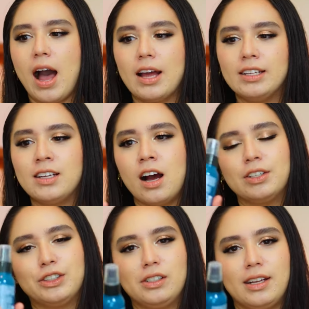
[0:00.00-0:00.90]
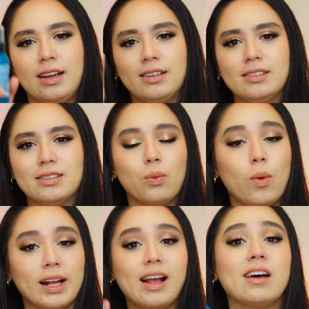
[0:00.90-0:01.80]
I did not understand
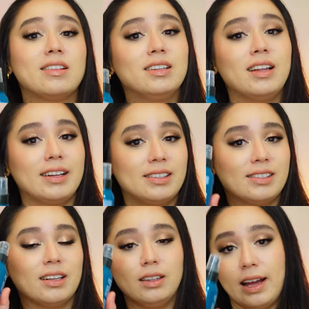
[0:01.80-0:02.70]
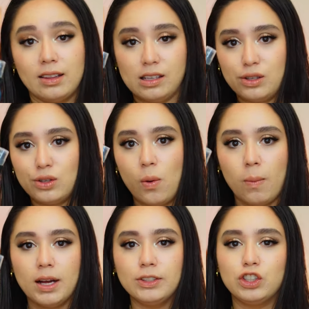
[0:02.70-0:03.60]
why Kathleenlights like this so
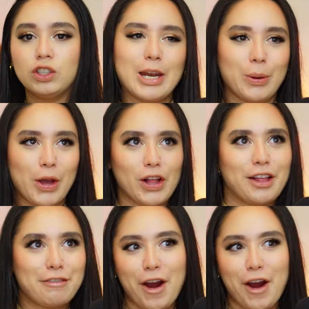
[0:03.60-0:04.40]
much. I know we all love